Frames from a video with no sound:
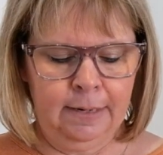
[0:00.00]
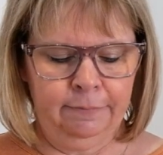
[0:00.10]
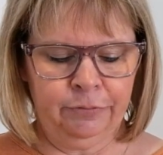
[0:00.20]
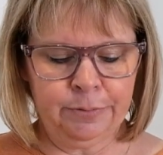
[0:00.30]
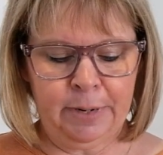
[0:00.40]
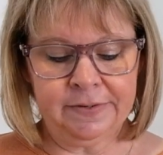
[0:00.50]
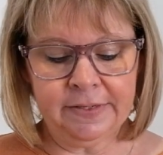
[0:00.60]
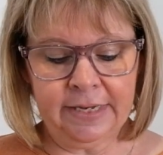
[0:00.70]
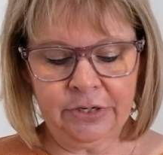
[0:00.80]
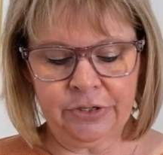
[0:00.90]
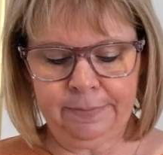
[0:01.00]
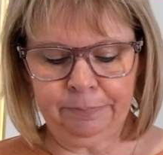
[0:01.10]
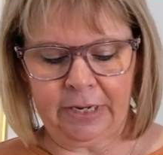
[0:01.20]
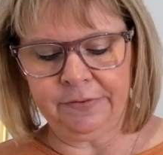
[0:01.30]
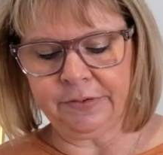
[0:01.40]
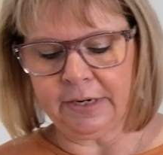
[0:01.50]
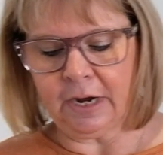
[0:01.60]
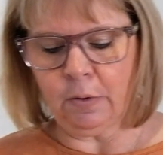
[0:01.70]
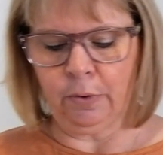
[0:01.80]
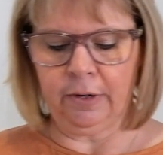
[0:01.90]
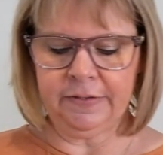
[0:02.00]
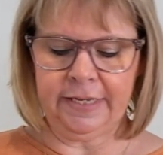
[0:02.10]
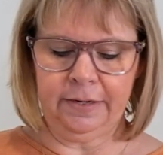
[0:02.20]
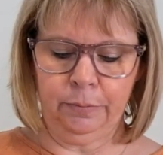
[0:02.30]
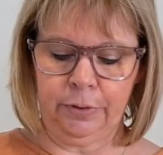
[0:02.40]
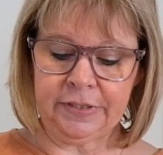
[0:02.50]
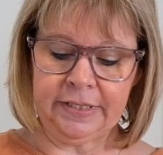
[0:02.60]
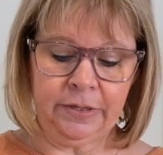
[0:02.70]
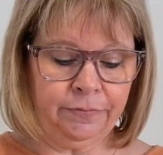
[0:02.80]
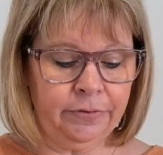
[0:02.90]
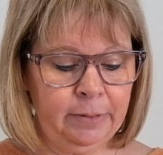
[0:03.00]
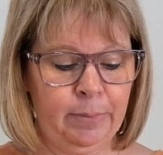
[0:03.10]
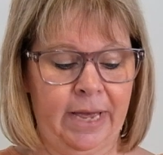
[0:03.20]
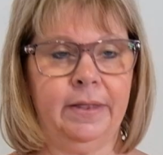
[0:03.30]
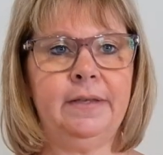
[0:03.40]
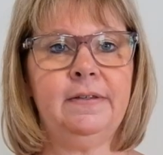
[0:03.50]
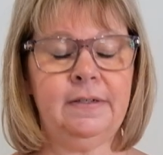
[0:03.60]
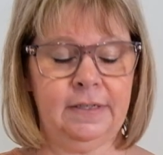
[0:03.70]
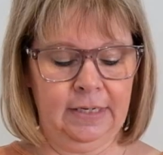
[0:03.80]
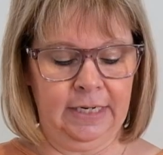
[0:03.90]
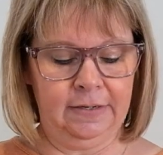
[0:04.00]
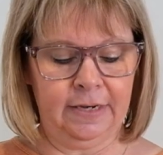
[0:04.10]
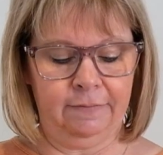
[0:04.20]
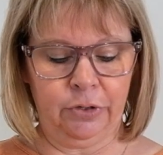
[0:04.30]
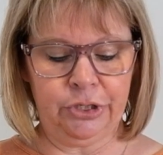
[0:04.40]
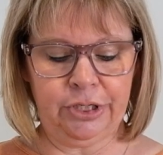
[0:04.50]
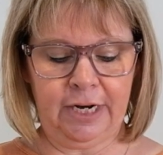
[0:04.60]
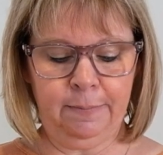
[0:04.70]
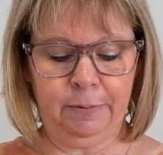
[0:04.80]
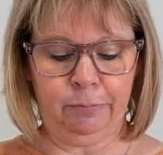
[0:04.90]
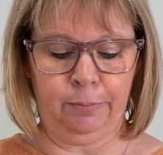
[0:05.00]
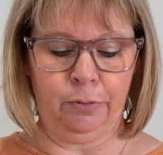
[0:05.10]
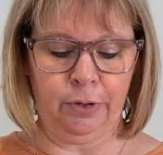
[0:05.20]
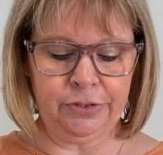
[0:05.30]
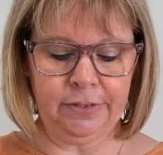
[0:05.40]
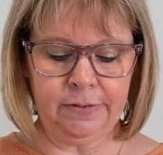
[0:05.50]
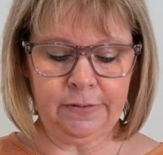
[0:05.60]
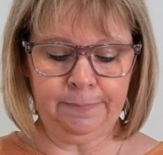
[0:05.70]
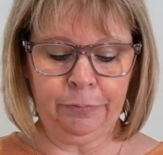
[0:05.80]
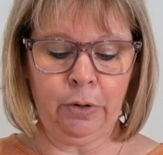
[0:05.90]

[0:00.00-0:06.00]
For my selection, I sought out works that were skillfully balanced in diverse shape and proportions,